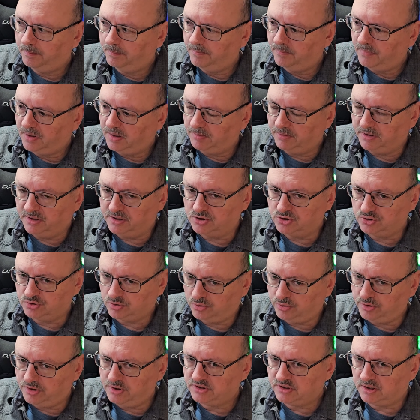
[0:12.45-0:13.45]
I'm going to show
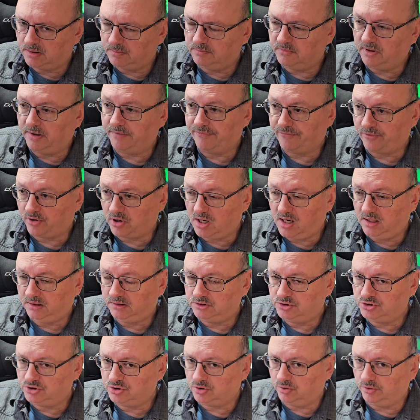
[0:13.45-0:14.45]
you something I forgot
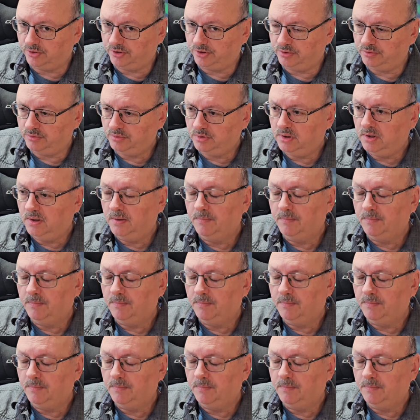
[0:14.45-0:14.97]
to show you